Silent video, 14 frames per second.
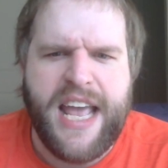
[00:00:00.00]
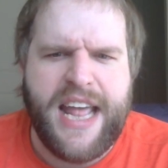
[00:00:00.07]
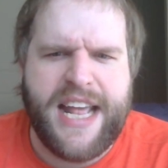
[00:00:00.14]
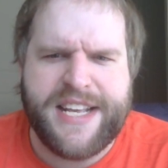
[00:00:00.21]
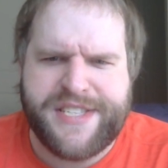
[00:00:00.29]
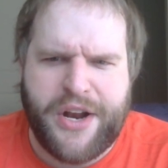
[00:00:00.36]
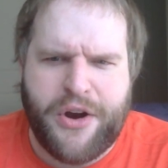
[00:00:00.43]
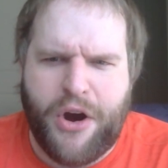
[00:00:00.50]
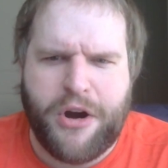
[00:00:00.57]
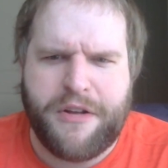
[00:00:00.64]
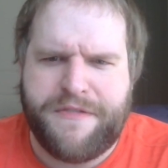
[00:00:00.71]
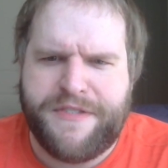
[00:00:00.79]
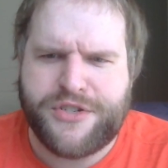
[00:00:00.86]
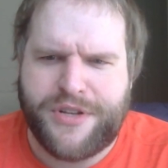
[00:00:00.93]
Is there
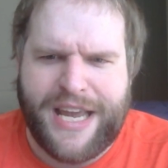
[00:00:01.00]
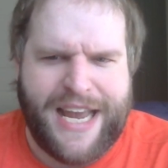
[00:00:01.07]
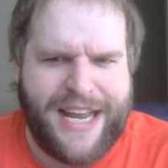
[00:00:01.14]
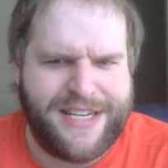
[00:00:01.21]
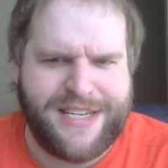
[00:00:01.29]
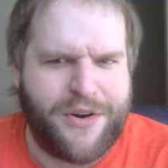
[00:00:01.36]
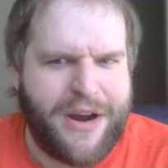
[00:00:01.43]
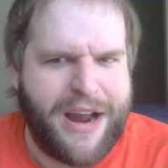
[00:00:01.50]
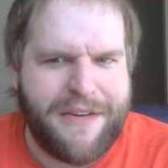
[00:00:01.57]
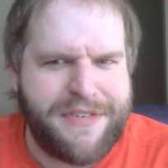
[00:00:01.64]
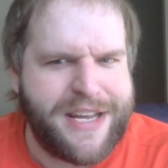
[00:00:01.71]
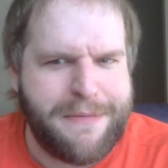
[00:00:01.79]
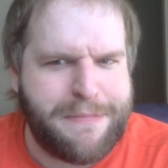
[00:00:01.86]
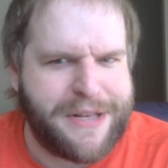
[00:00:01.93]
artificial anti
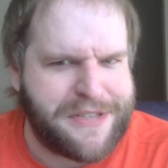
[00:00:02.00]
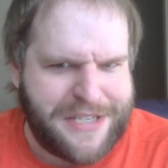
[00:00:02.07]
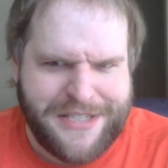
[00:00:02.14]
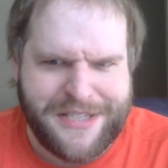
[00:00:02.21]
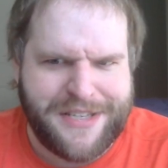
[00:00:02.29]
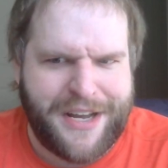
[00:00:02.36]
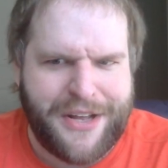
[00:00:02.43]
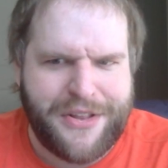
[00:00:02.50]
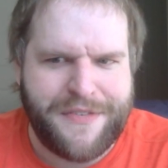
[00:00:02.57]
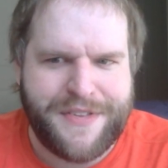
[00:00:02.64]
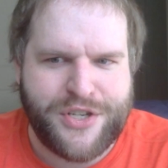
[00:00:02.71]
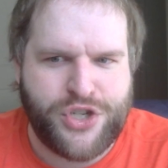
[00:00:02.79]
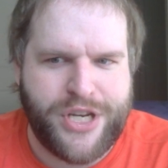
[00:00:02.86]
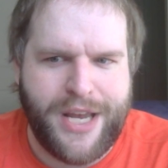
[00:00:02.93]
gravity built into the hull of
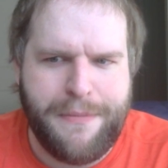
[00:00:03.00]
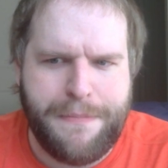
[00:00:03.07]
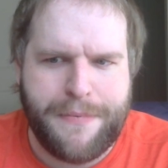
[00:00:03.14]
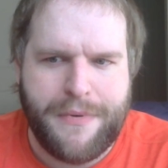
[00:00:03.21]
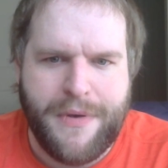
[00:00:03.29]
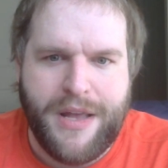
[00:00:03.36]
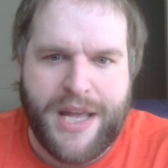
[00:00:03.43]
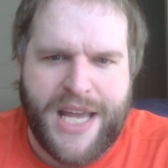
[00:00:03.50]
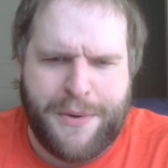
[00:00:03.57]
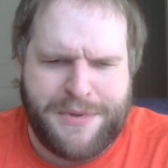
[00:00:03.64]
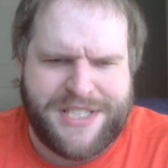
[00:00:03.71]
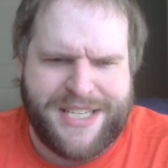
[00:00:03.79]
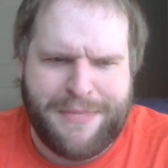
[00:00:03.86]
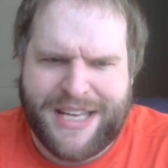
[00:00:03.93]
the ship? It
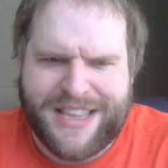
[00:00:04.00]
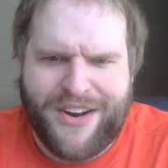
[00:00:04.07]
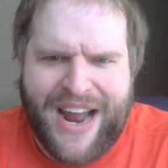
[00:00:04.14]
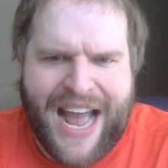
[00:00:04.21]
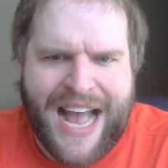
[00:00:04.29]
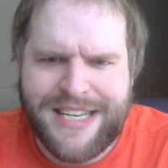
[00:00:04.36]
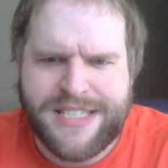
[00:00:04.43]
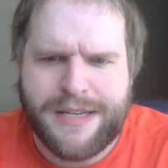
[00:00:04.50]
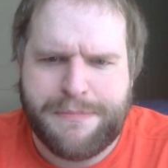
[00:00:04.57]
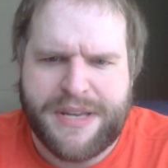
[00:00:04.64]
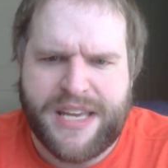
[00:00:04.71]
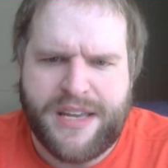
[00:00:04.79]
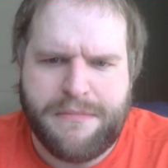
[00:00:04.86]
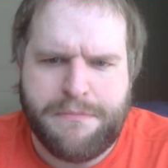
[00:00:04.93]
would seem like there has to
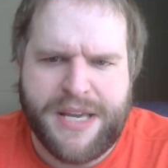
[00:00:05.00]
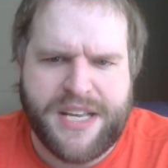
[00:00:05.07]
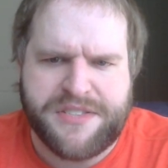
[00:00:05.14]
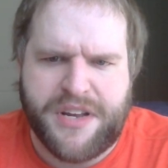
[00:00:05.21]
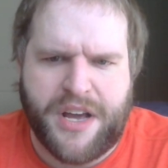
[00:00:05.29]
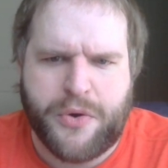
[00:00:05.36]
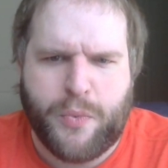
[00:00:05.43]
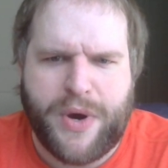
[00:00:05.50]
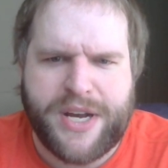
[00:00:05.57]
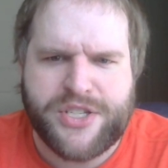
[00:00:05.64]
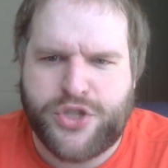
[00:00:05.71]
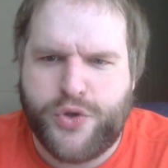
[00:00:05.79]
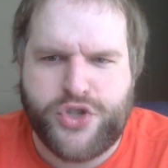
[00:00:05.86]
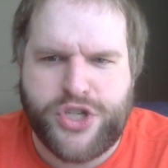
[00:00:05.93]
be, because otherwise,
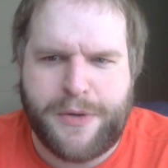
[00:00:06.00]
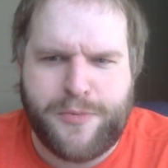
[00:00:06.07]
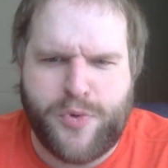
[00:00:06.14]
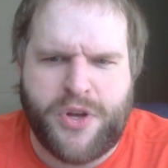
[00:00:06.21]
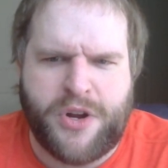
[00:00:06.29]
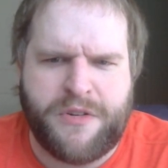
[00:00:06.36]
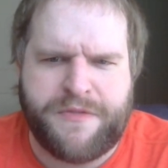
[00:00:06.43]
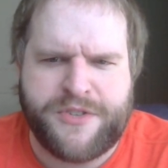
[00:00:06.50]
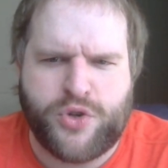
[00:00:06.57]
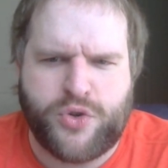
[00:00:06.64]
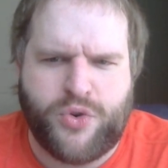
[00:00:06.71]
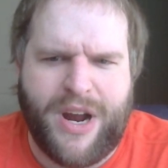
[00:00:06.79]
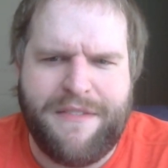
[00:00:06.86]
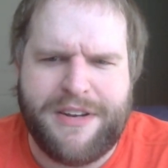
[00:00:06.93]
two ships with artificial
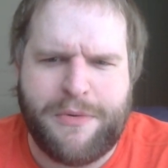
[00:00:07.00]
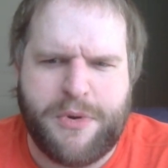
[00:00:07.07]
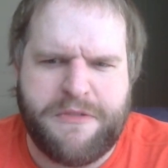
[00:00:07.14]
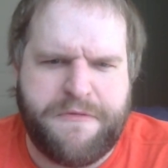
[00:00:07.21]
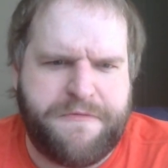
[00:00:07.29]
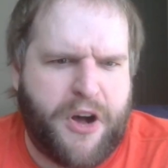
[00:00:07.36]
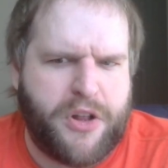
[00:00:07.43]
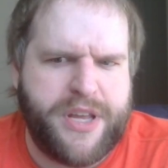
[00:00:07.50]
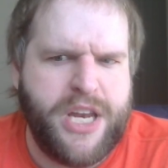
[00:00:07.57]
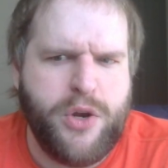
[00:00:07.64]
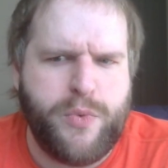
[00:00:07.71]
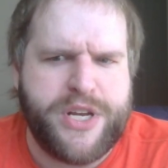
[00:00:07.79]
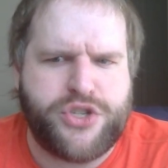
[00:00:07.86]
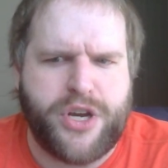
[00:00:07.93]
gravity would fall
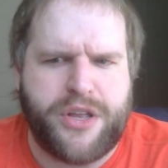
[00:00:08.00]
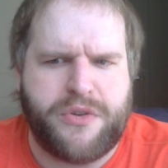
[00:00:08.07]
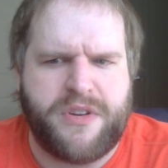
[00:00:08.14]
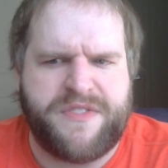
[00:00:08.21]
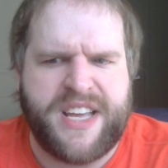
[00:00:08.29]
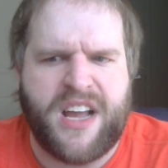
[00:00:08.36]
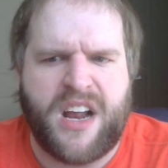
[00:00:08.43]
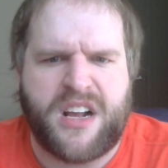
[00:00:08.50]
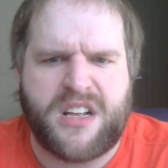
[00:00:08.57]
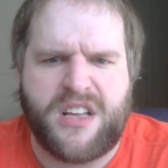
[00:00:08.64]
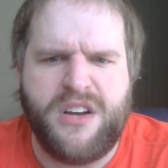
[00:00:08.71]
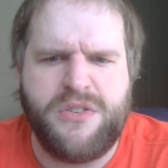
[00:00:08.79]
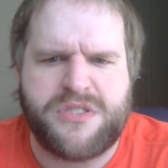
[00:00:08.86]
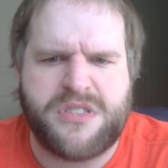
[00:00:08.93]
into each other if they got
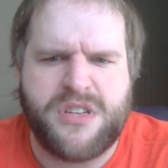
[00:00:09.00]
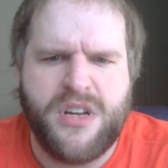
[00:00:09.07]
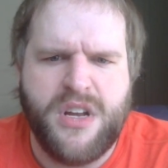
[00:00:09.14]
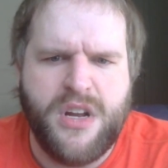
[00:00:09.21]
close.